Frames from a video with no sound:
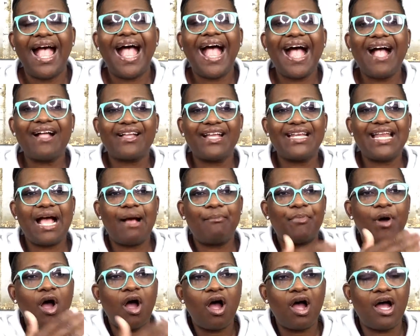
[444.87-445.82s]
How can I
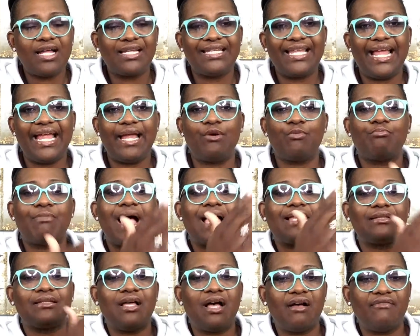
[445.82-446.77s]
parlay my
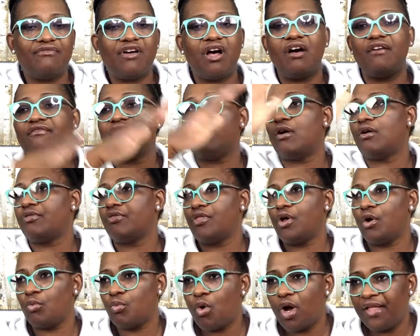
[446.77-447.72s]
love of
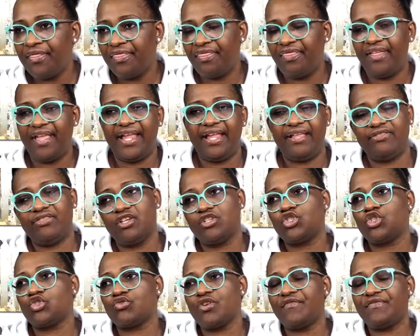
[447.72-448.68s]
the one thing, the
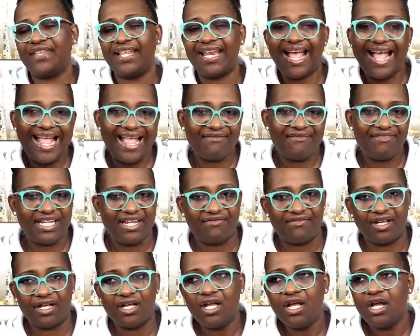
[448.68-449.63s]
strength that I have in
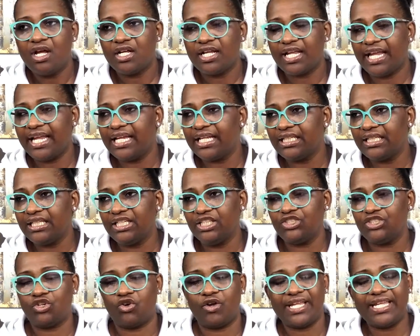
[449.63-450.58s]
either
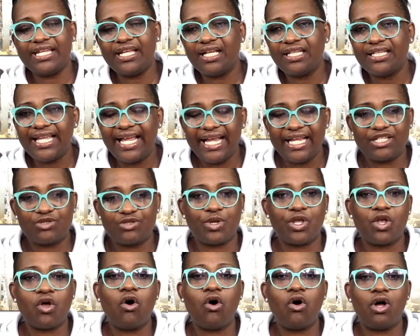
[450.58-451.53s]
English or ELA as
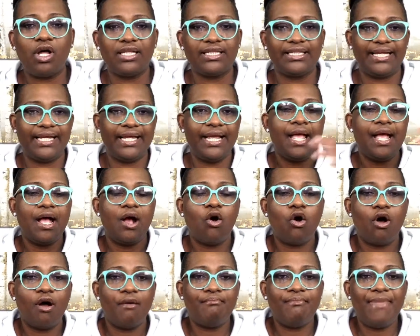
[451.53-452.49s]
we call it,
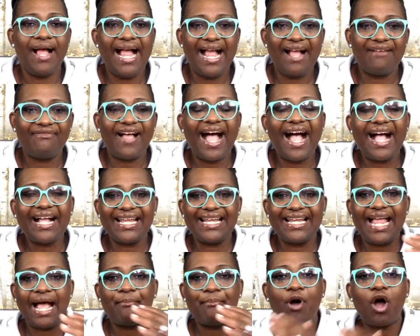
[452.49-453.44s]
or math? How
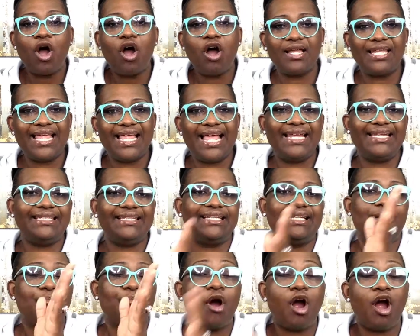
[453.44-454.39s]
can I
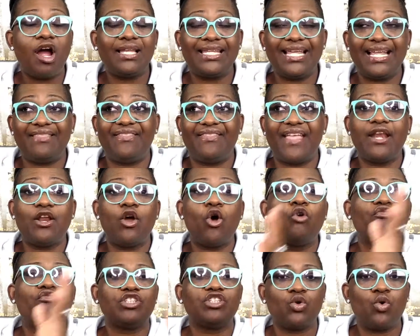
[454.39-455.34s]
parlay that
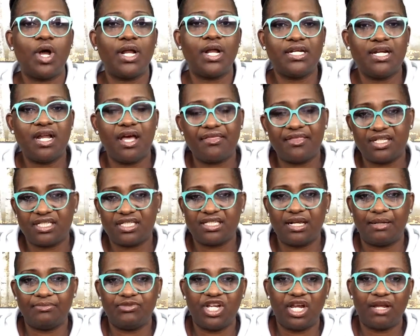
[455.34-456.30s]
over to another
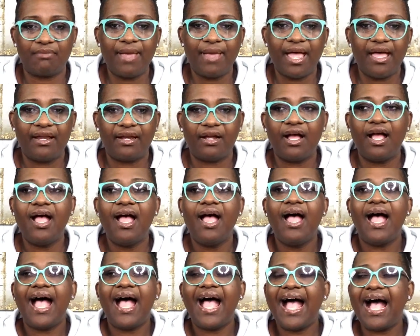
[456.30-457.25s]
subject matter?
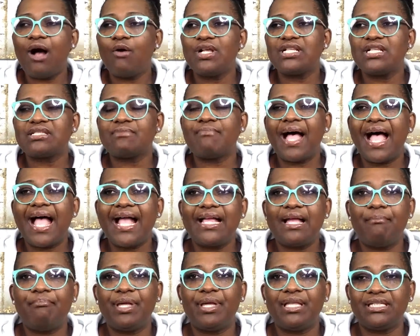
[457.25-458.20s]
How is my
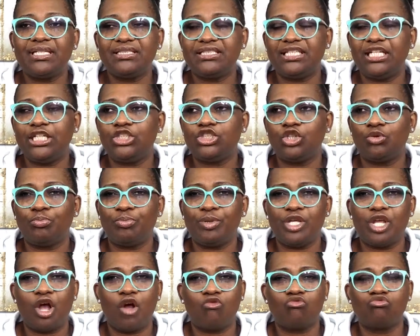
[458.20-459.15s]
ability to
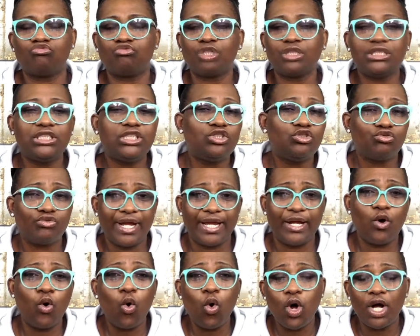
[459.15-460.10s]
be a really
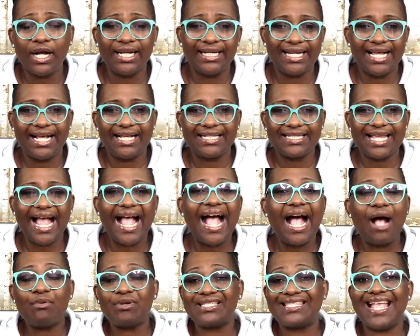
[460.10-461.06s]
great organizer?
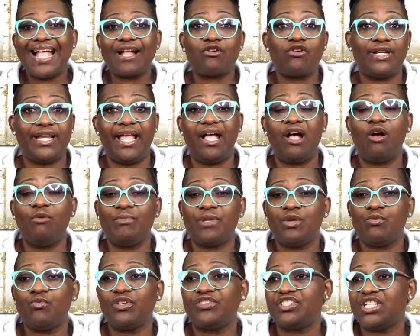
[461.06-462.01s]
How is that going to help
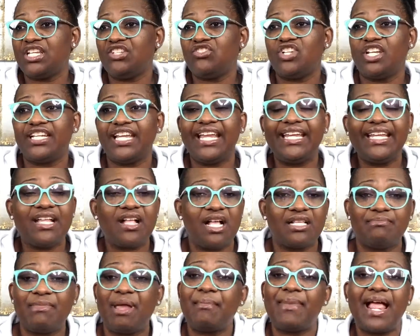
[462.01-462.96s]
me with teaching any
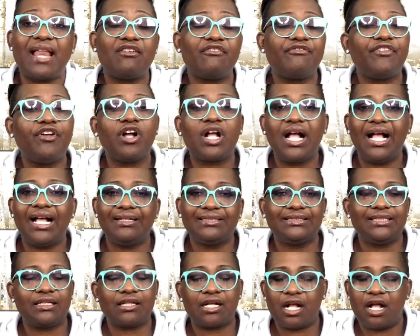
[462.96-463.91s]
content? Maybe I don't feel
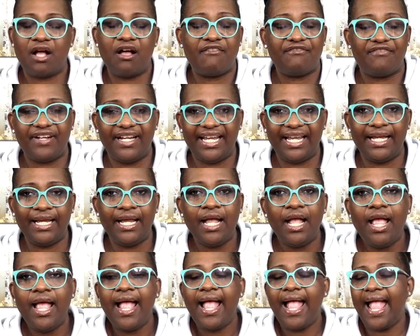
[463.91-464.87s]
confident
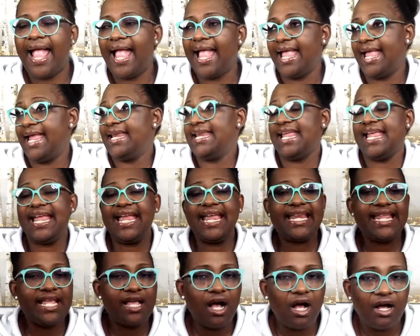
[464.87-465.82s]
in
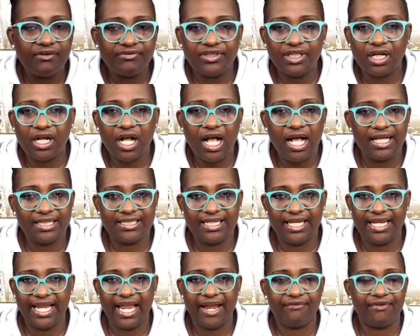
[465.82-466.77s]
any of the
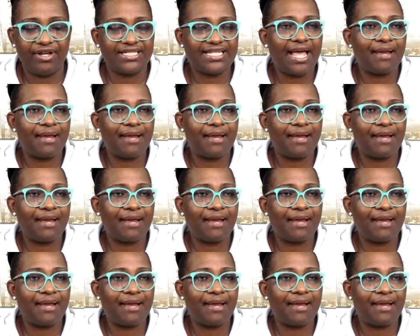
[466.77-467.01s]
content areas.